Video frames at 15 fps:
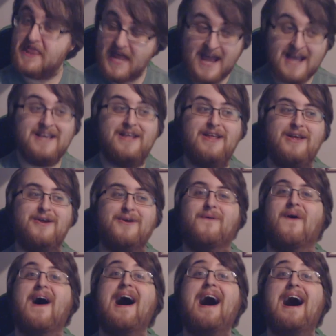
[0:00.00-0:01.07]
Thank
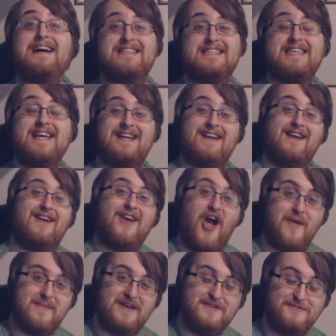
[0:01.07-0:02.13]
you. Our second
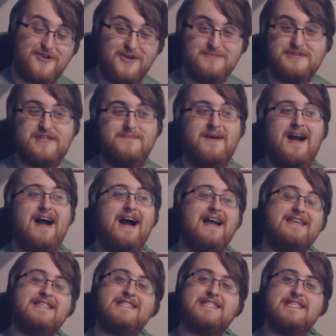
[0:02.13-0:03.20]
comment comes from
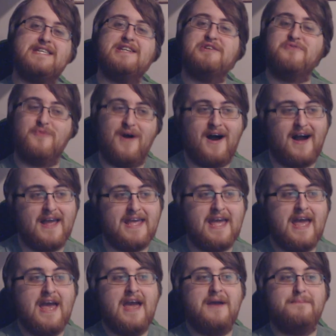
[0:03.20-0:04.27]
ICY
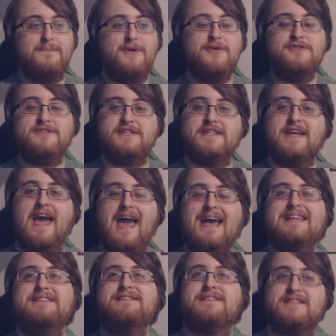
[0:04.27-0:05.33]
Music
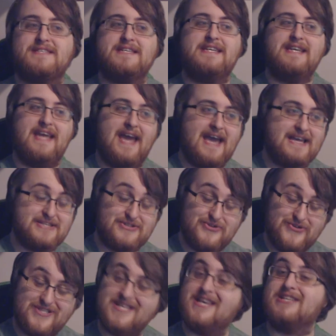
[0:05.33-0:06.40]
NCS,
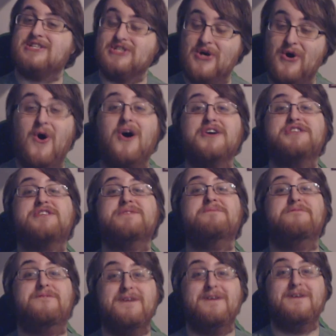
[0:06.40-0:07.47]
who says,
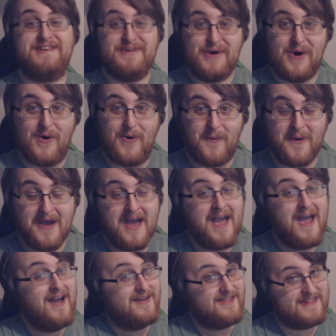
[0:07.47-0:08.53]
"Awesome video."
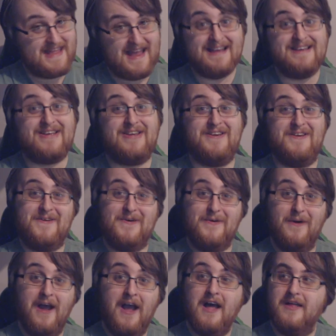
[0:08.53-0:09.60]
Thank
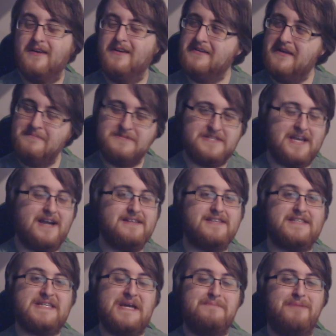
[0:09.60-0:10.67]
you. I'm starting
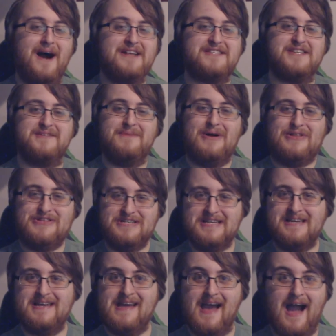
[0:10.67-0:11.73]
to see a pattern
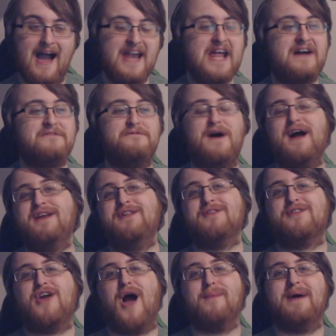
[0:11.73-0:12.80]
emerging here. And our
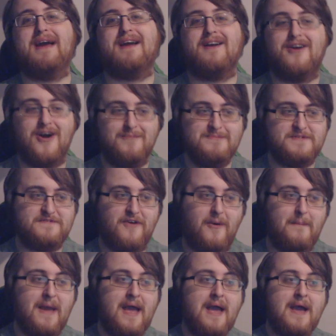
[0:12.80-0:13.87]
final comment comes
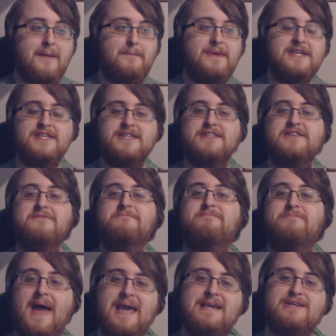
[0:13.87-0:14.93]
from Mr.
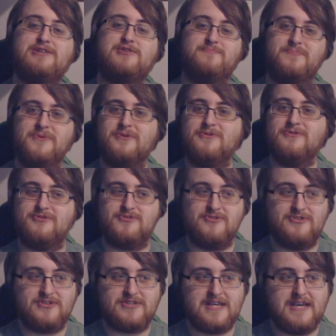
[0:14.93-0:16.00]
Bass Boost,
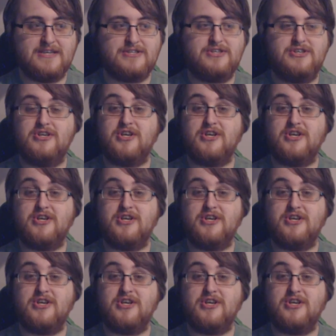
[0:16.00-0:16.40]
who says,